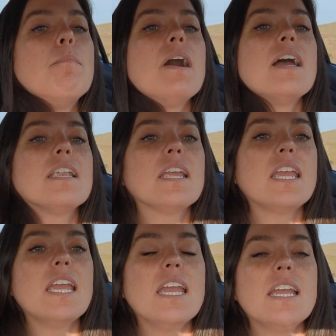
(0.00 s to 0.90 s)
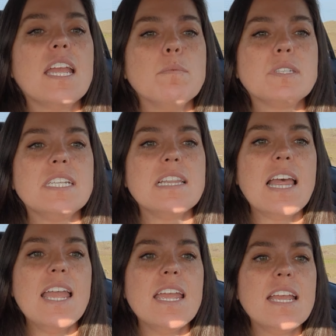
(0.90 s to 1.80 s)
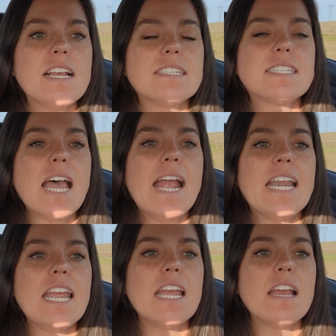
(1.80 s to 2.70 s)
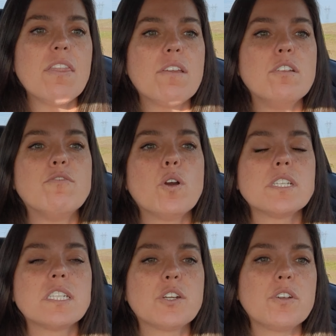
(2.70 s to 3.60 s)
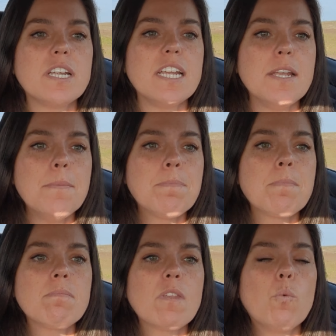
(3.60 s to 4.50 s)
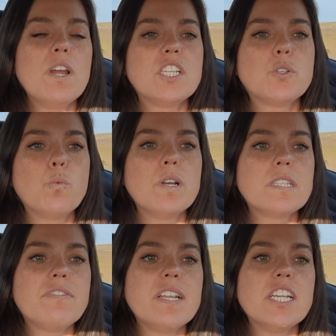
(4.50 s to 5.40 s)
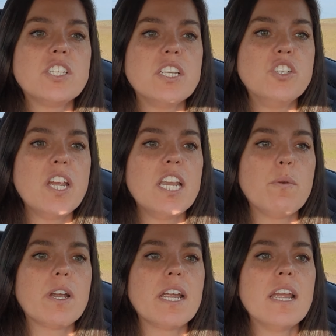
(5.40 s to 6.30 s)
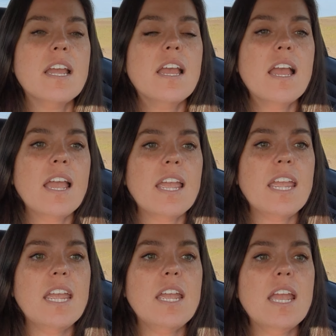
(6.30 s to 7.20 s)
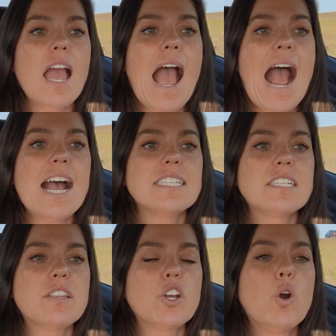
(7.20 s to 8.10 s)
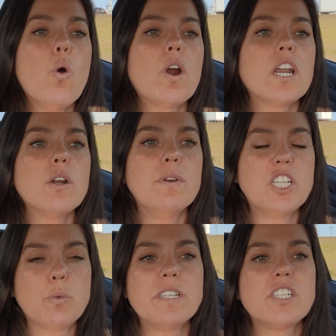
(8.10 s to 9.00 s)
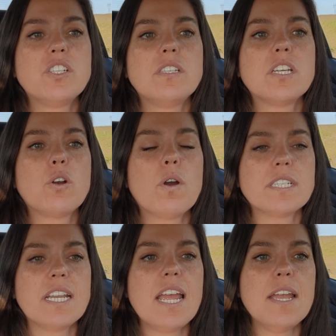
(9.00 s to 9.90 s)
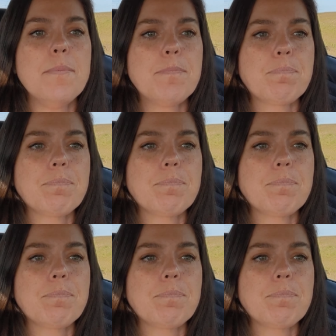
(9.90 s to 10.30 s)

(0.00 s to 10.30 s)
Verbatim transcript: But he keeps delaying signing the divorce decree which was finished in January. He asked the court, we just went to, court today,